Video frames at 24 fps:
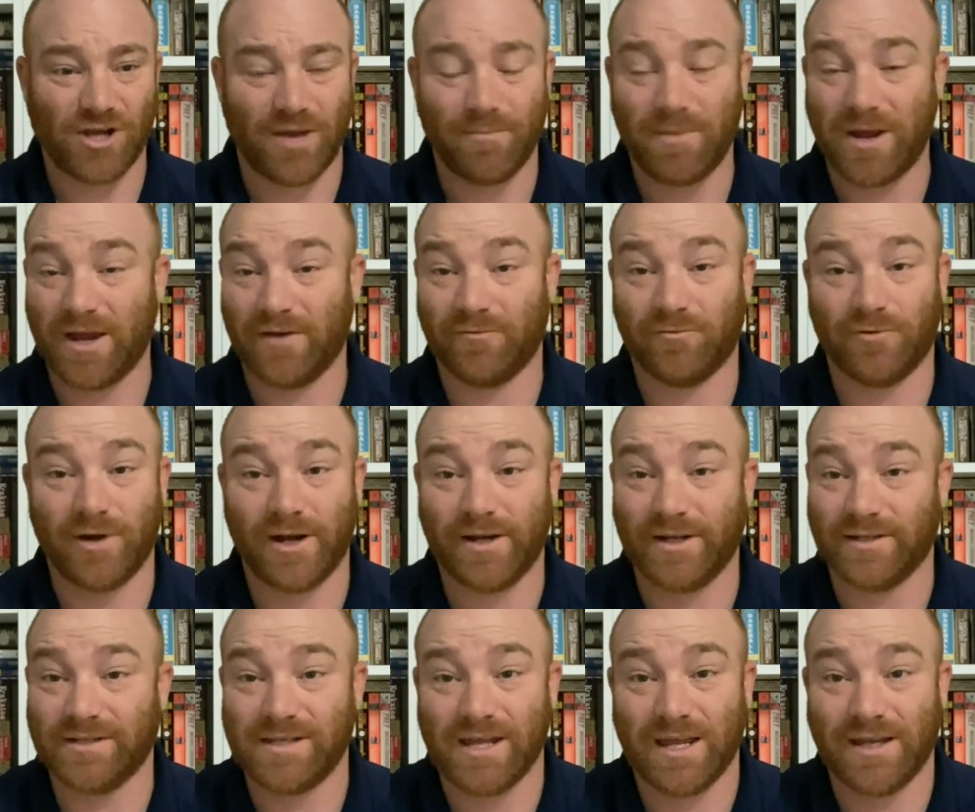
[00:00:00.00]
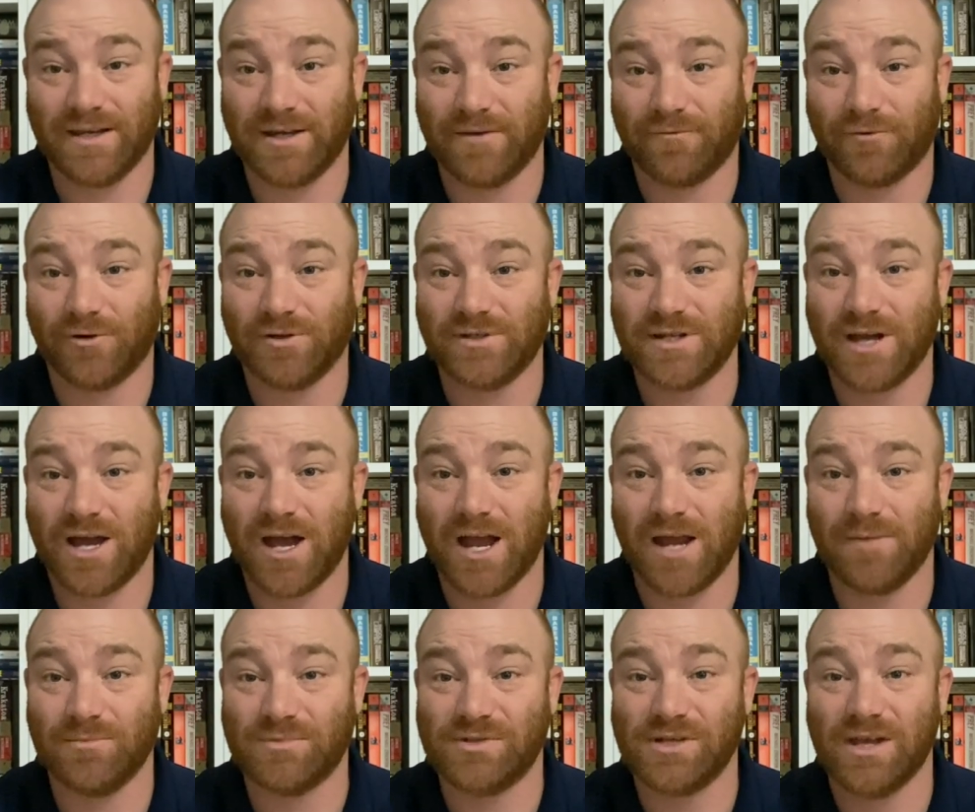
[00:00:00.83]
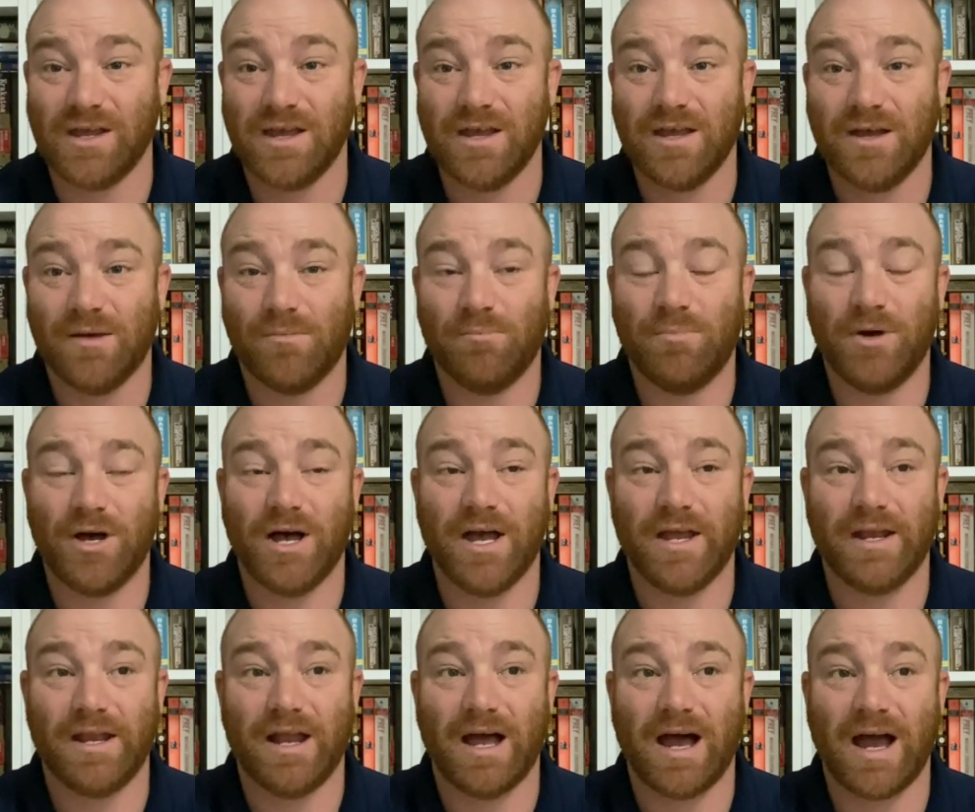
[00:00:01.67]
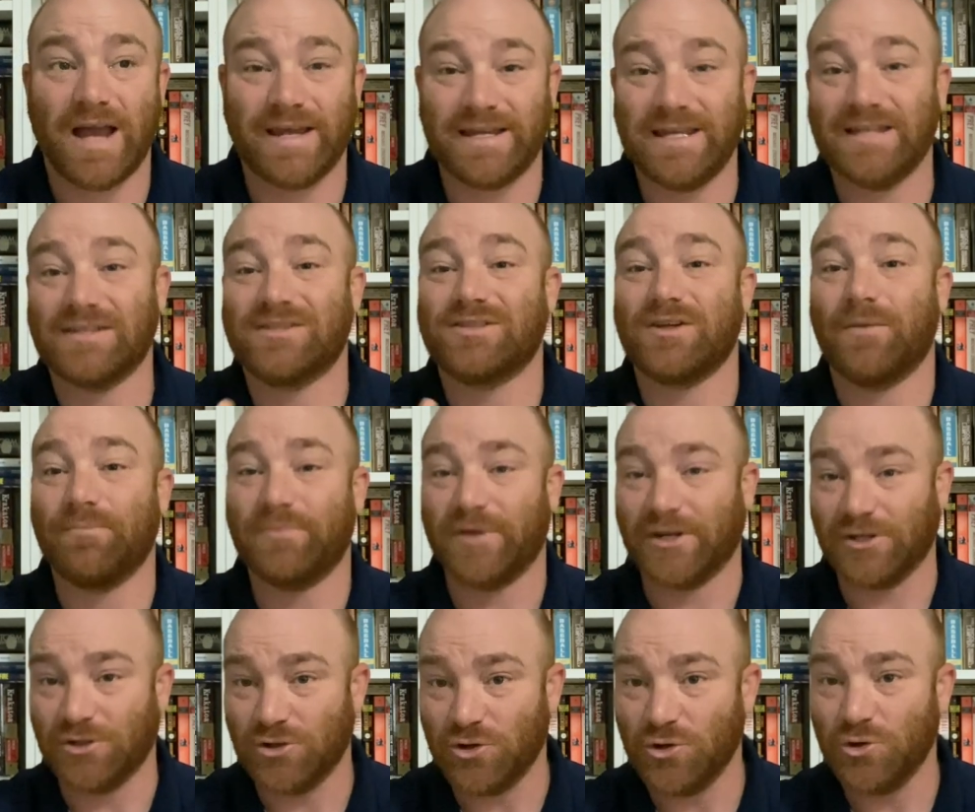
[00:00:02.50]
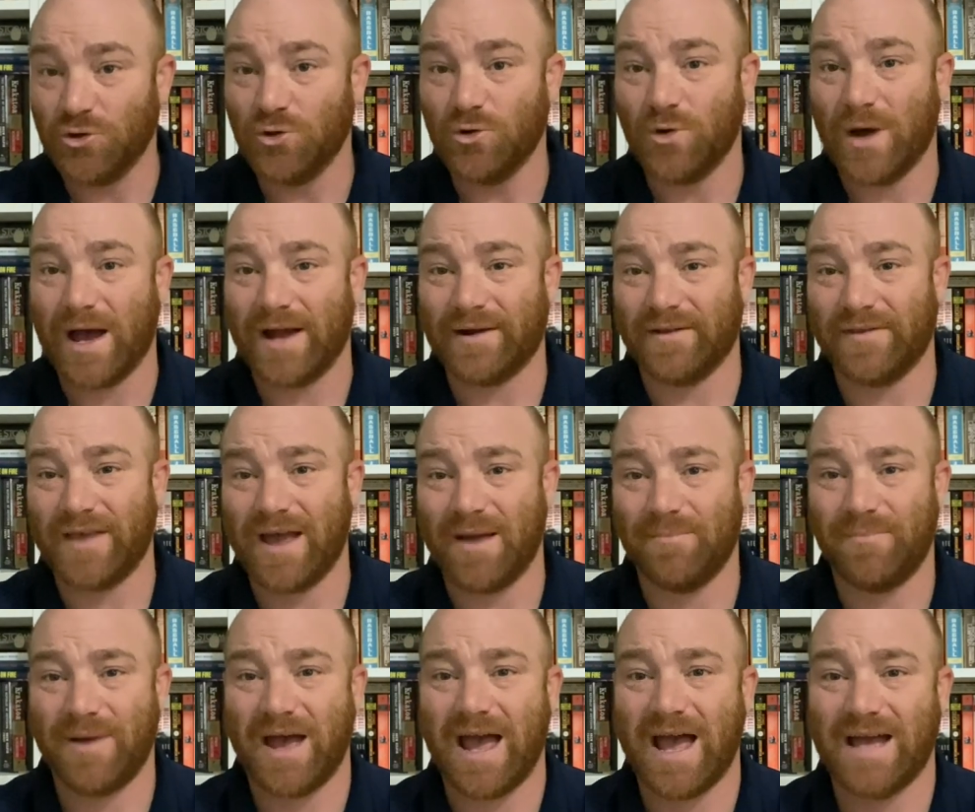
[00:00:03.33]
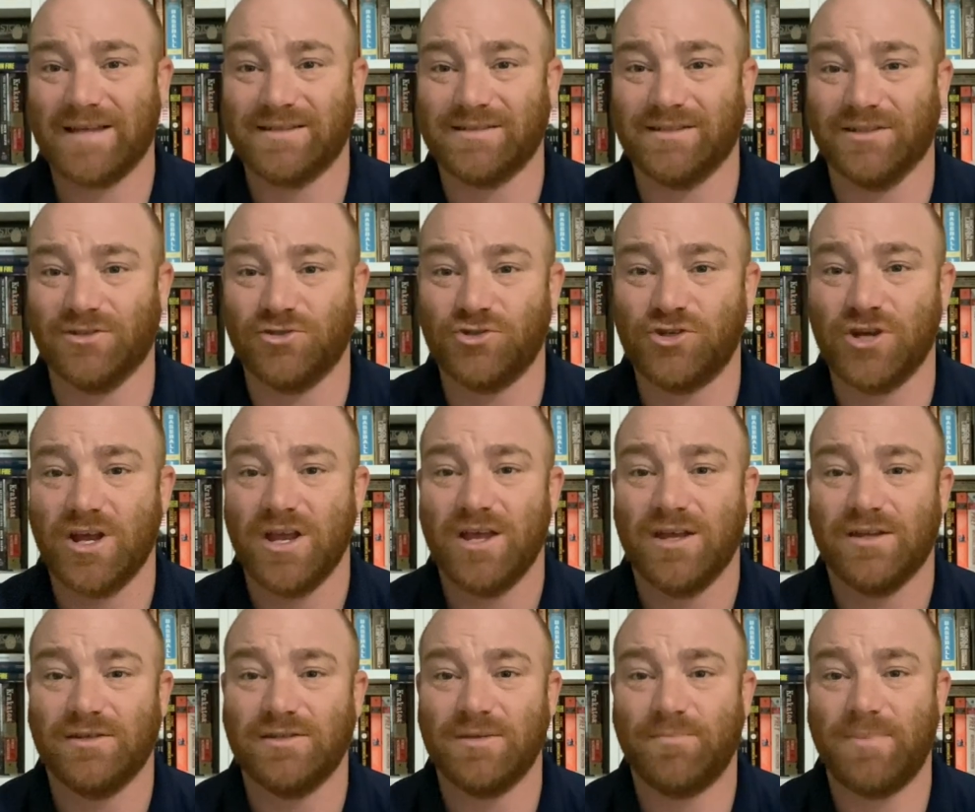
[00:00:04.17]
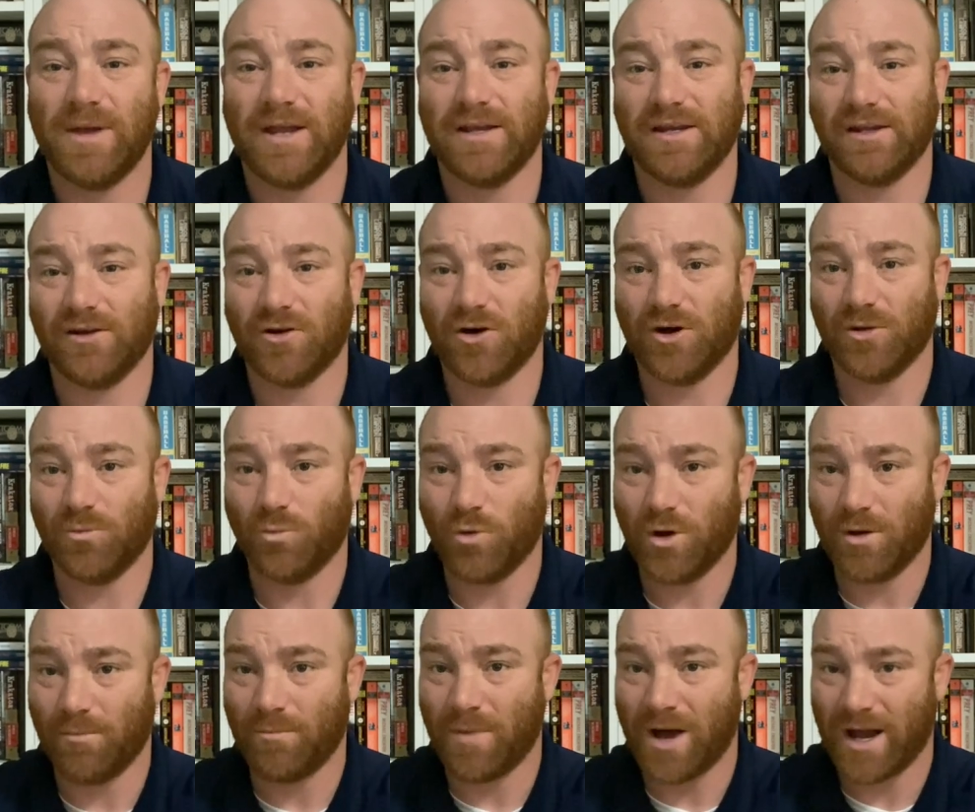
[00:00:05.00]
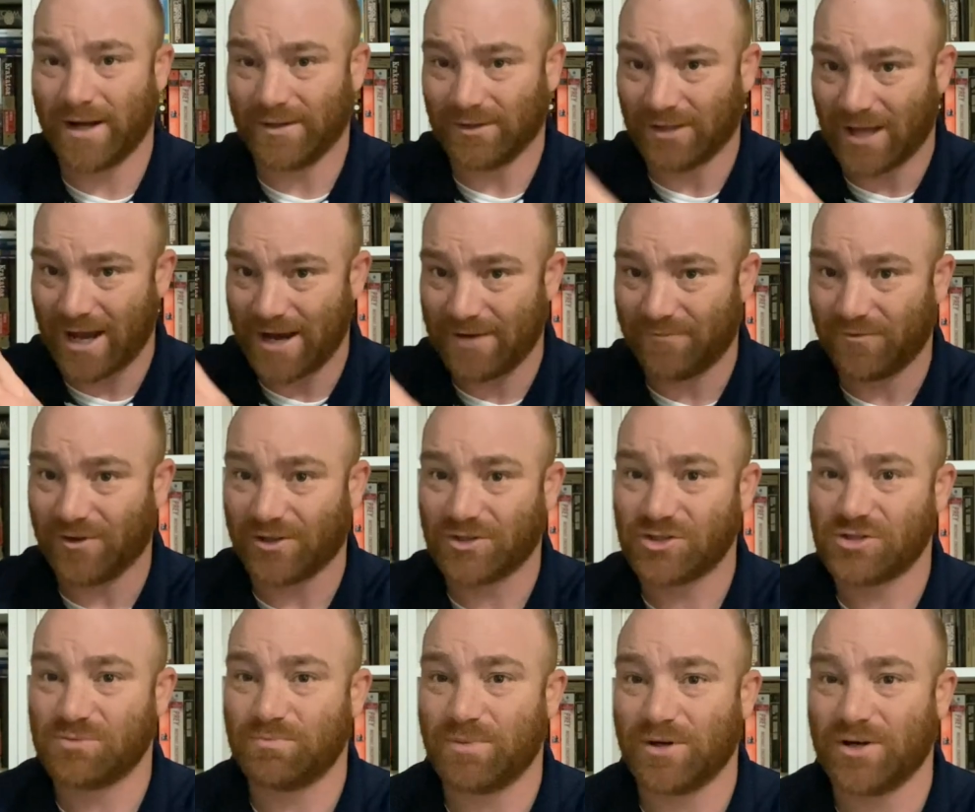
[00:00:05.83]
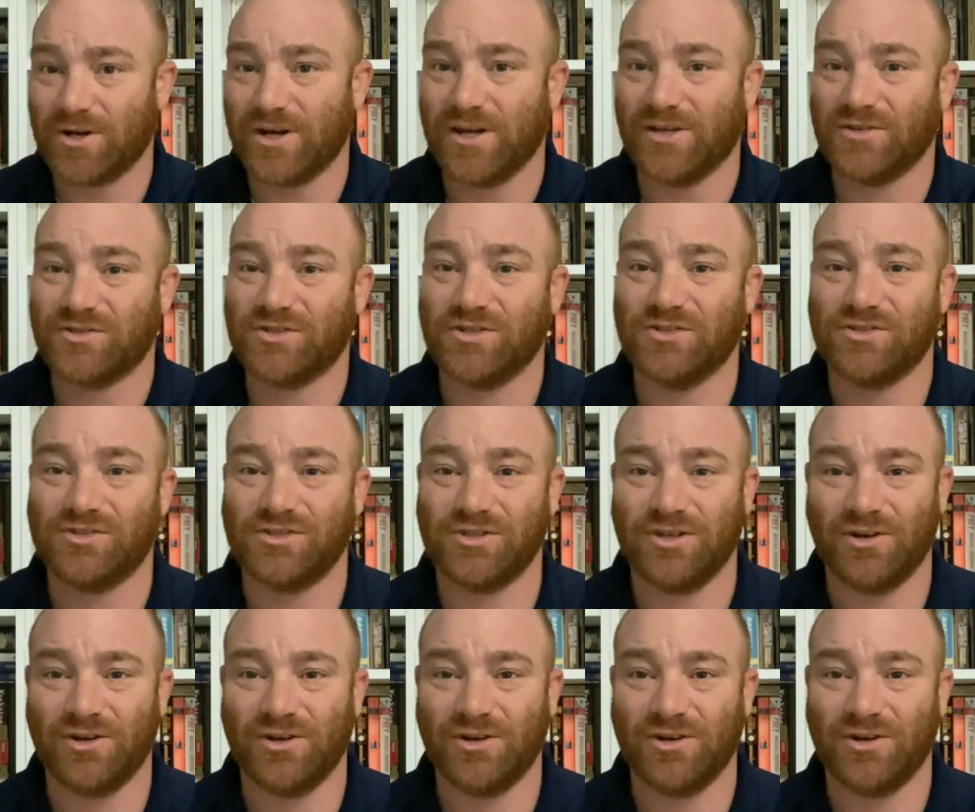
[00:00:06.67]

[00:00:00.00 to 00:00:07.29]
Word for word: I may have read it ten different times, but I get something new out of that passage, depending on what my life experiences.